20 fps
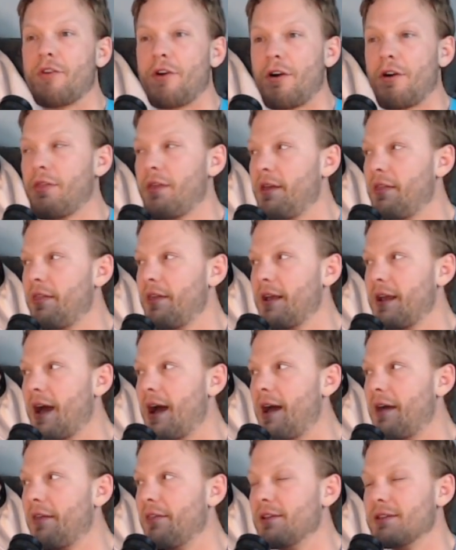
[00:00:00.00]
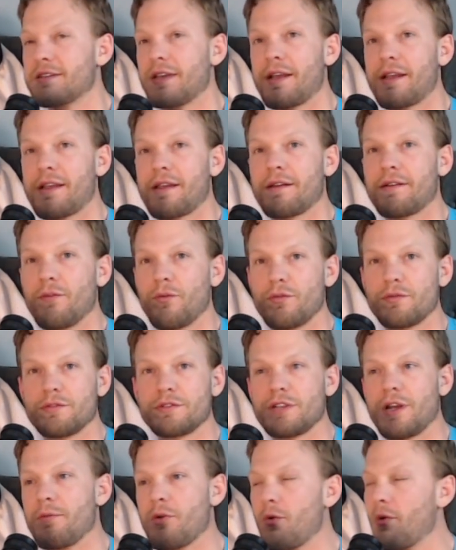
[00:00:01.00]
Are they the guy that's like,
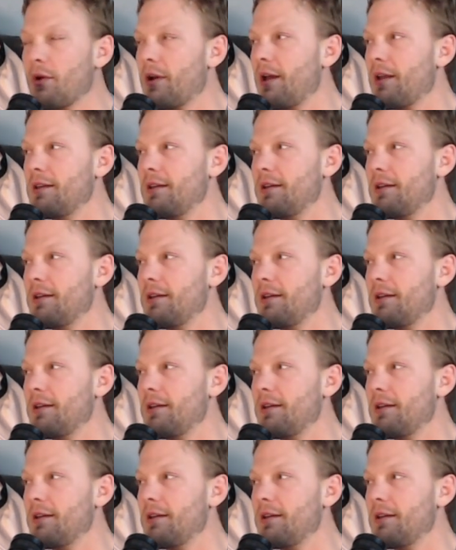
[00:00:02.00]
tell me what I need to